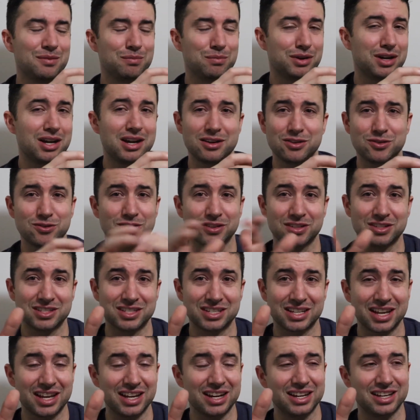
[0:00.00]
But I was real
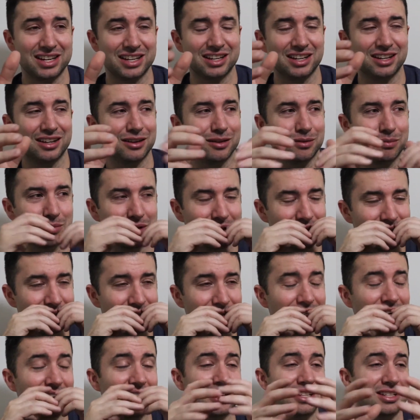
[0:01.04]
skinny, you know. But it's
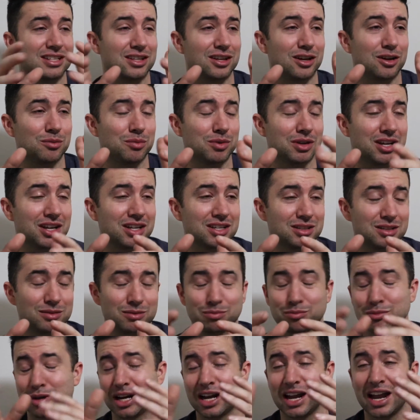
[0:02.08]
crazy though, because
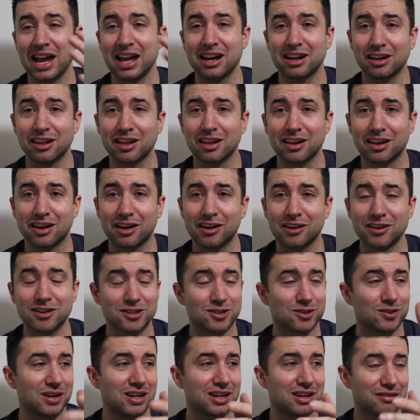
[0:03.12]
but I had a lot of heart,
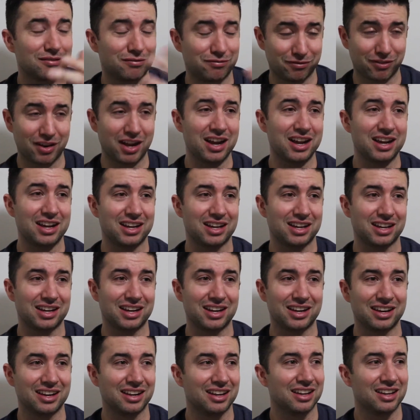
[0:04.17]
so I could fight,
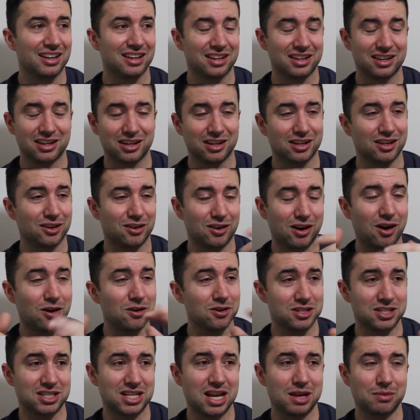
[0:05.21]
and you know,
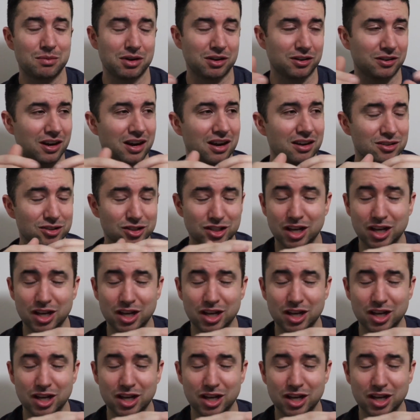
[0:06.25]
always stand my ground.